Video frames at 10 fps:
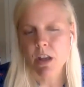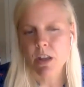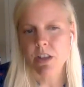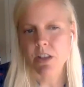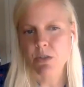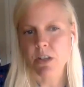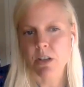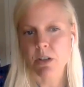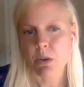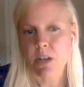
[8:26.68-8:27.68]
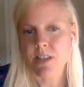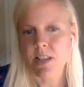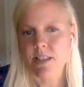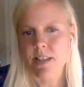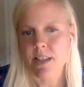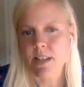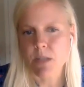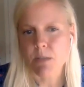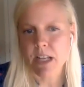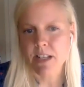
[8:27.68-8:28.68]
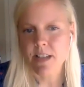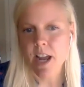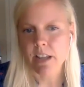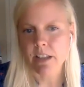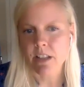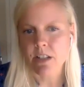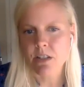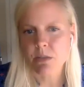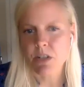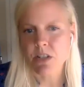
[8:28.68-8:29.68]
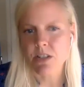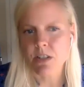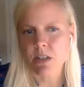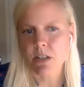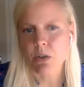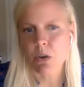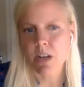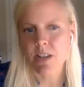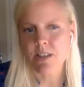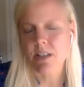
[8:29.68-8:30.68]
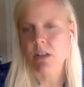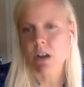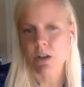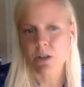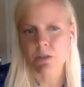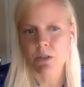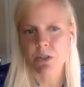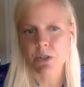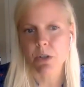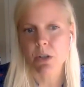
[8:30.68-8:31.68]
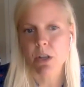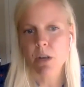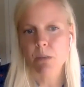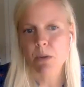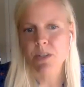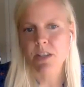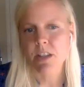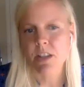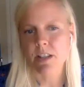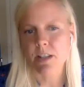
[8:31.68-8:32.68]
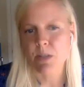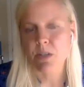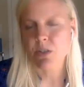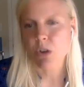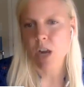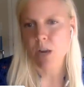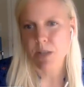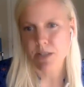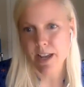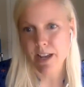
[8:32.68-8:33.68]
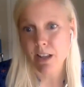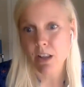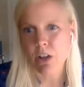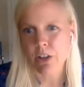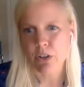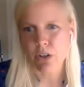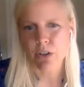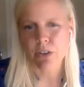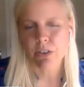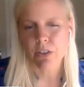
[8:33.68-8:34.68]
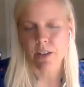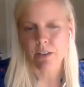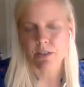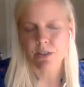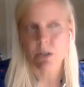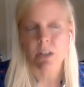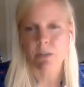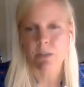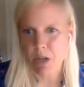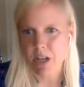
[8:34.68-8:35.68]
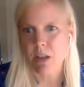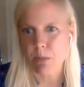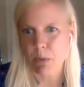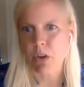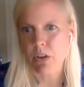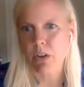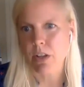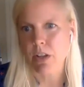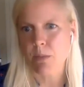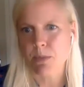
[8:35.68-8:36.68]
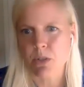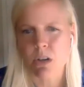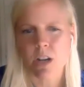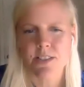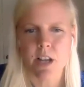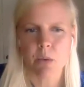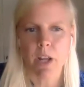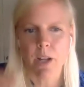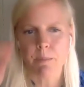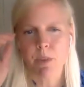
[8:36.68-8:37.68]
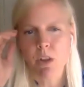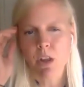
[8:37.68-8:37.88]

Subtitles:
The Australian authorities then sent him to Manus Island, which is a notorious and controversial prison that has been described as a hell on earth. And certainly from reading the book, it comes across that way.